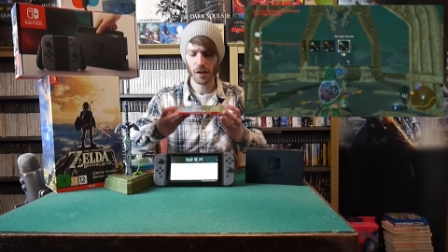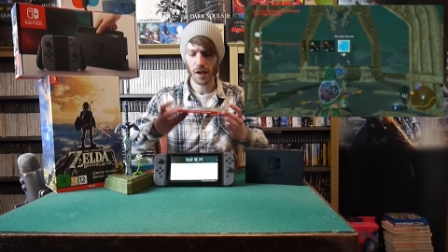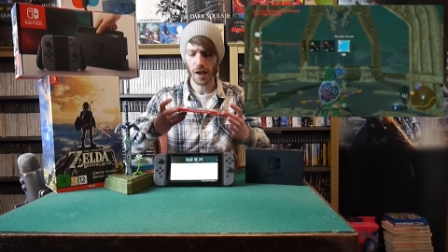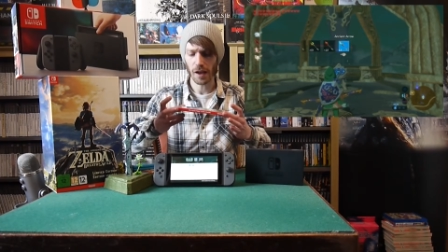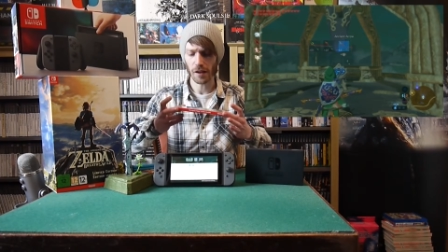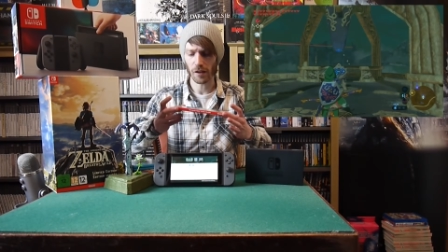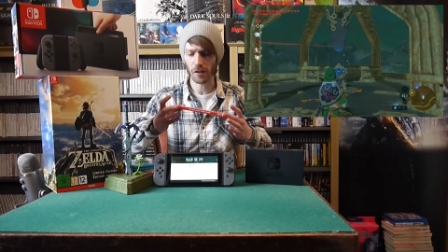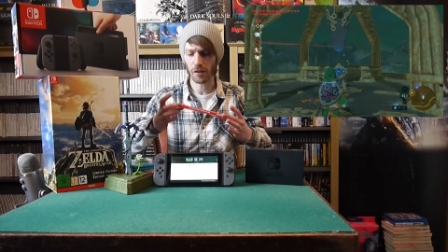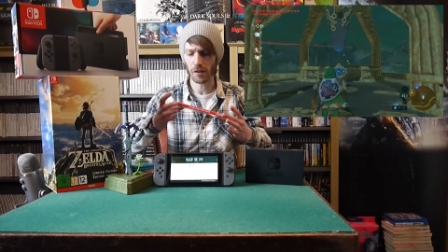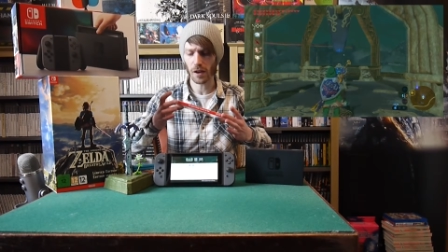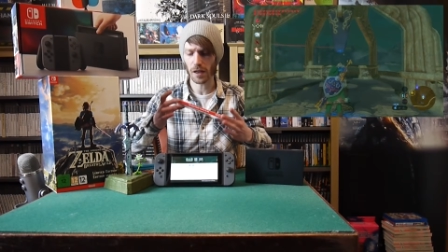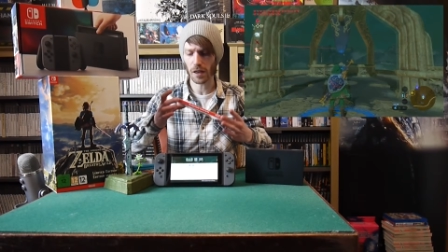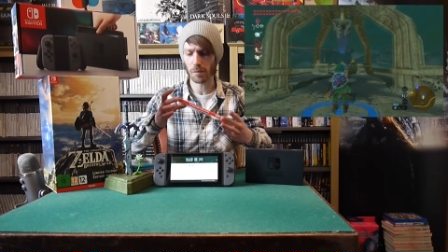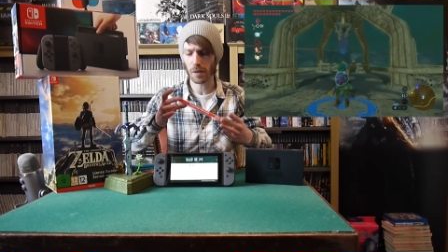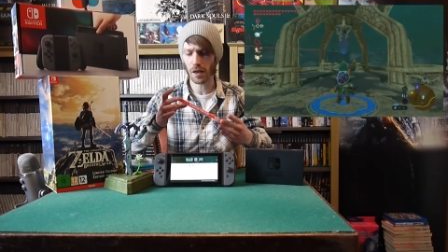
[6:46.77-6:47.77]
and a
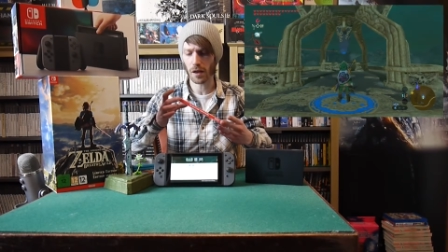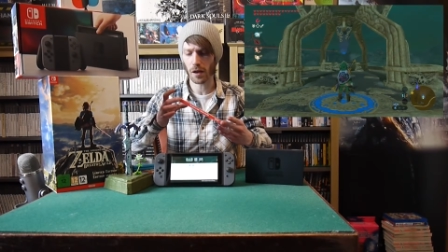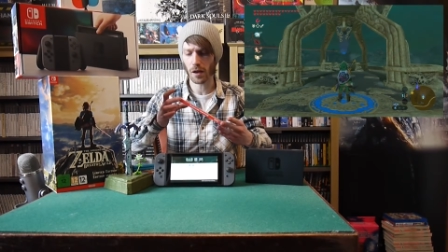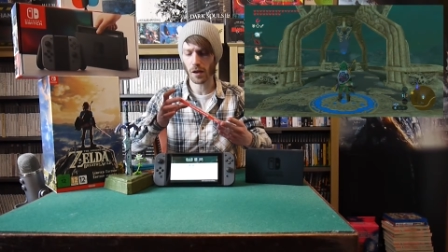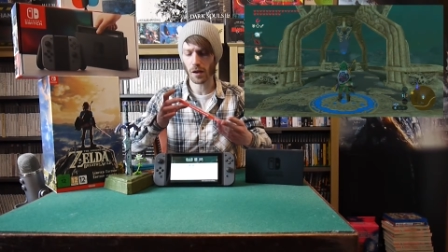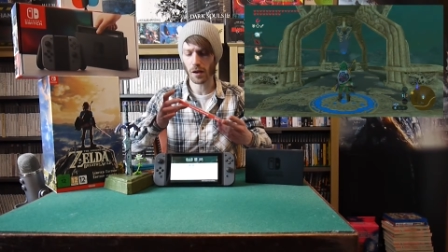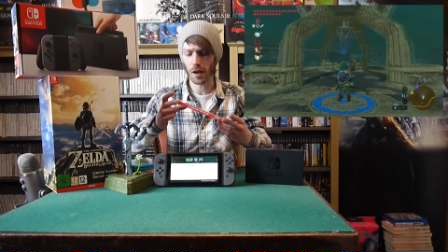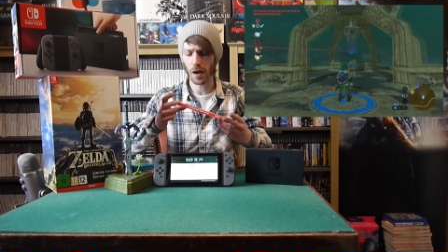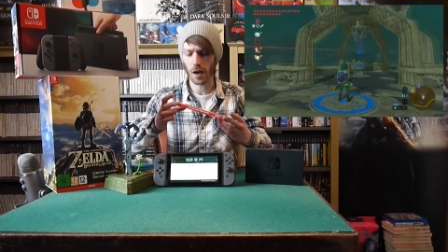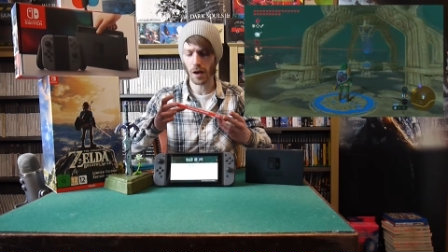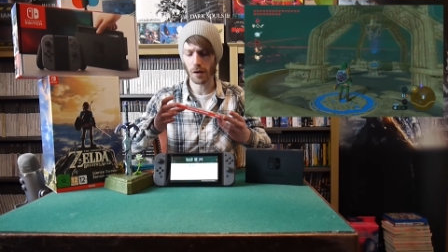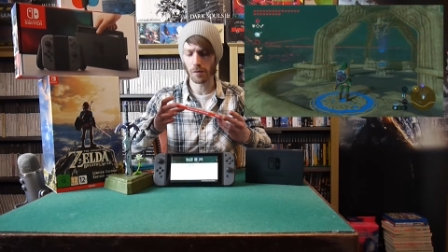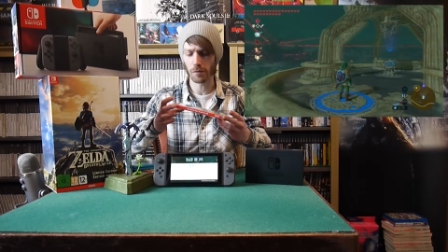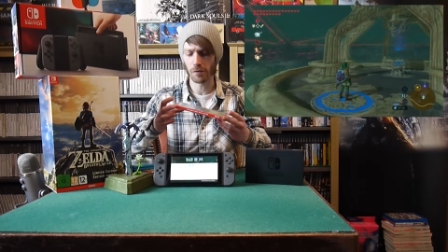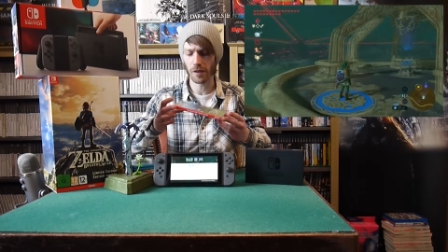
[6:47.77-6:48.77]
slightly bigger
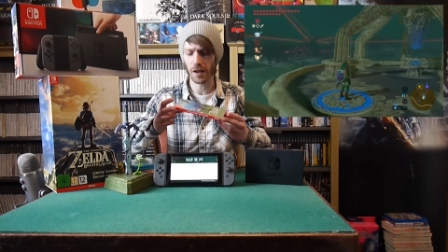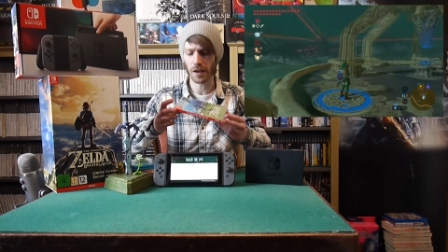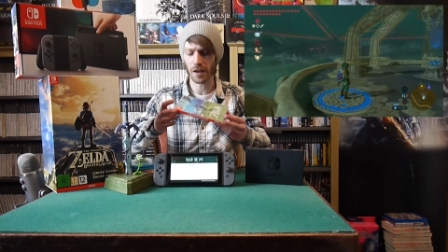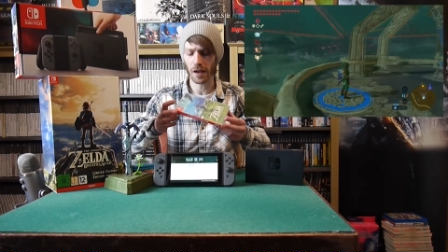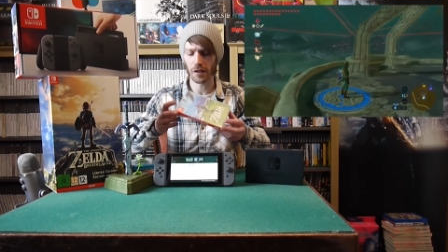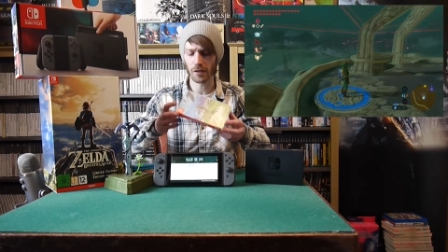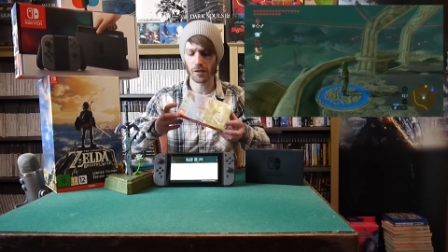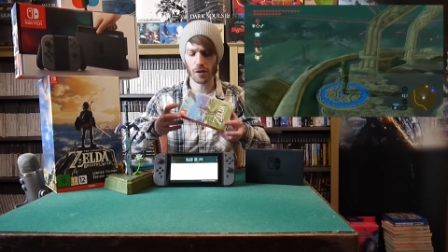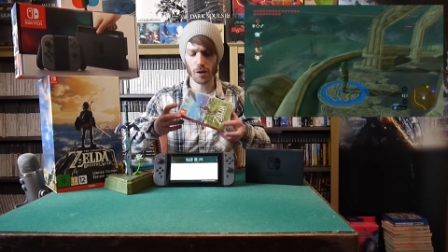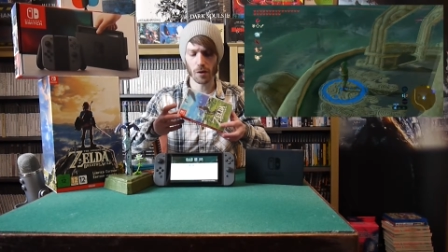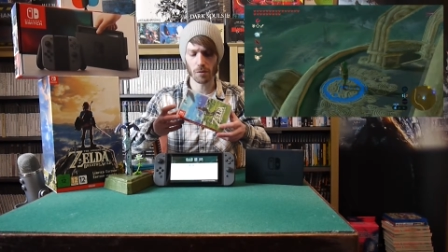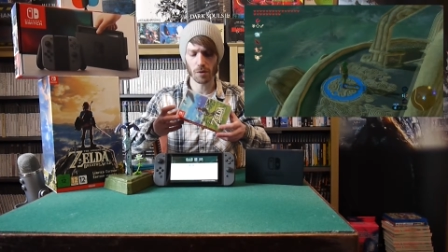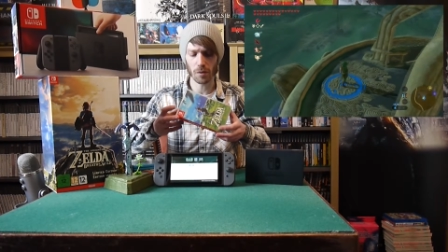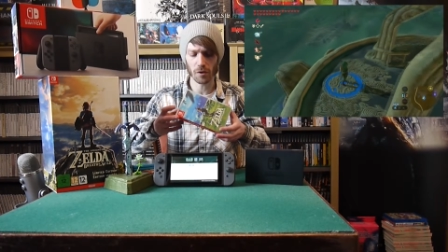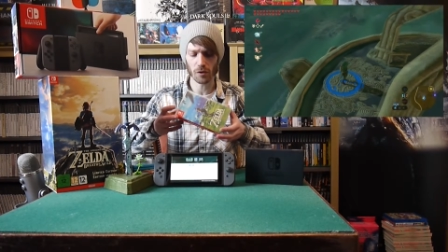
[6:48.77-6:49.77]
Vita case, so
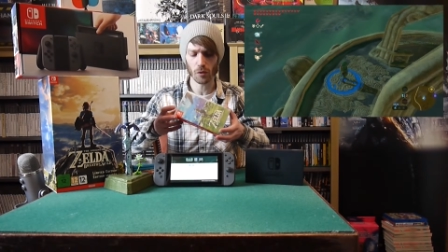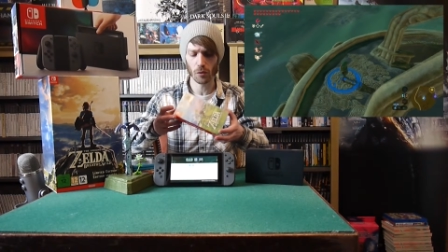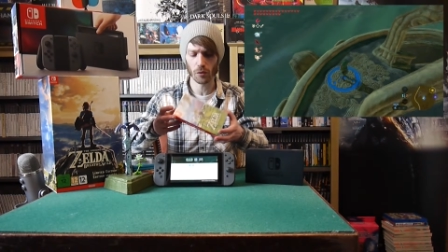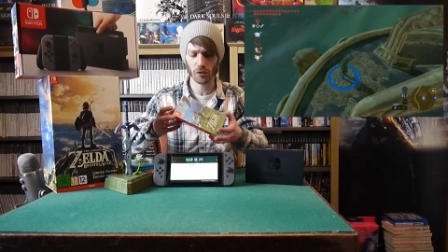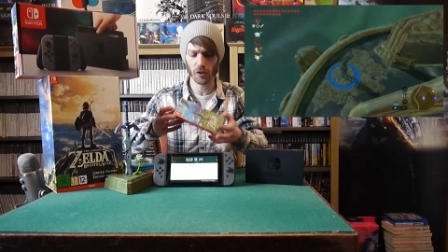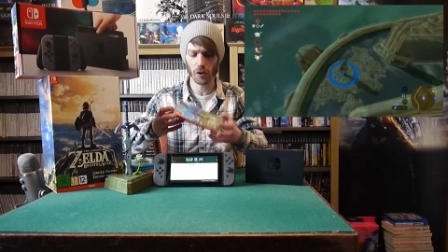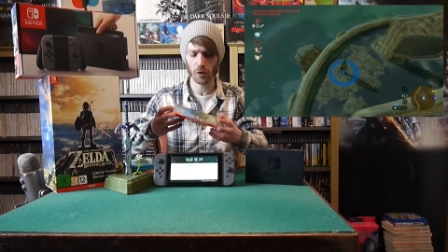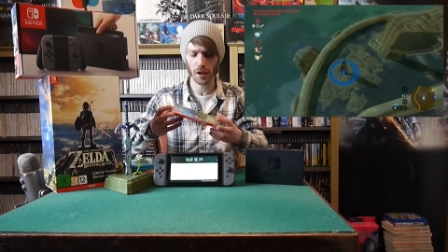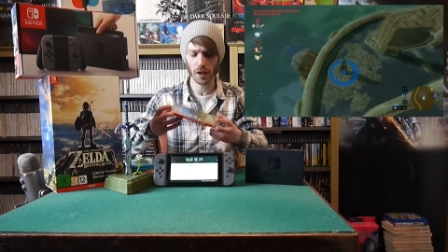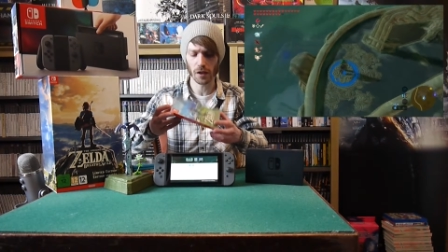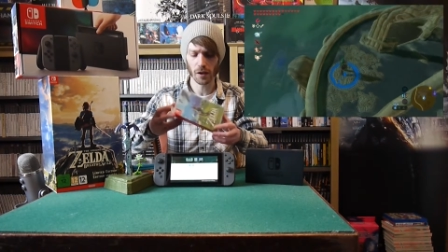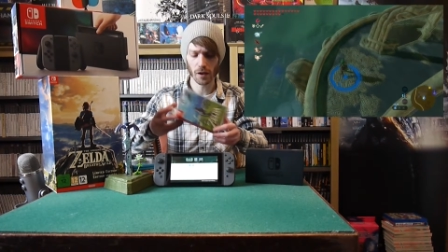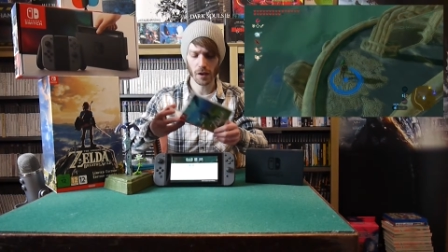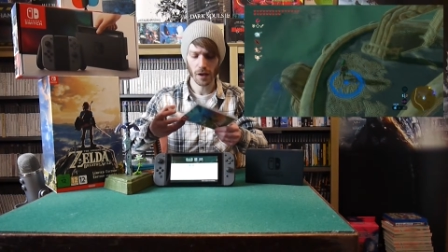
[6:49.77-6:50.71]
pretty much all Sony.